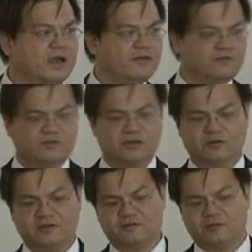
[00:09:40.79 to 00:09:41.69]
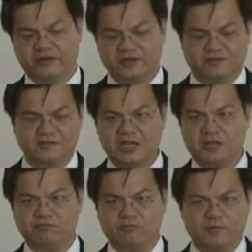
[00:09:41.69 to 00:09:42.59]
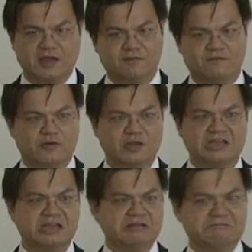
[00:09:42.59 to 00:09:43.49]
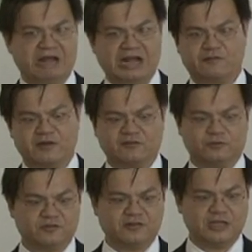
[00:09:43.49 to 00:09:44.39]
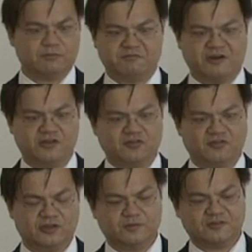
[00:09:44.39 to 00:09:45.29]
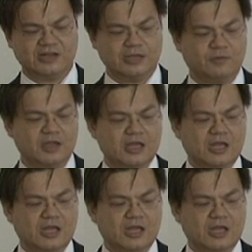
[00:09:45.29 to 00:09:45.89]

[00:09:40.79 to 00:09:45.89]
You might have difficulties falling asleep. You might have very unrestful sleep, very disturbed sleep.